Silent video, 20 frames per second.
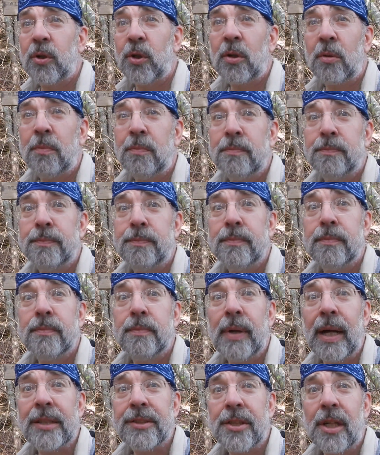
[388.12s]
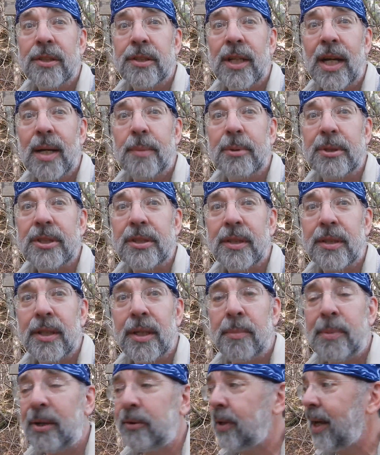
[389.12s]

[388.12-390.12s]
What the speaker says: a little past our time. It's about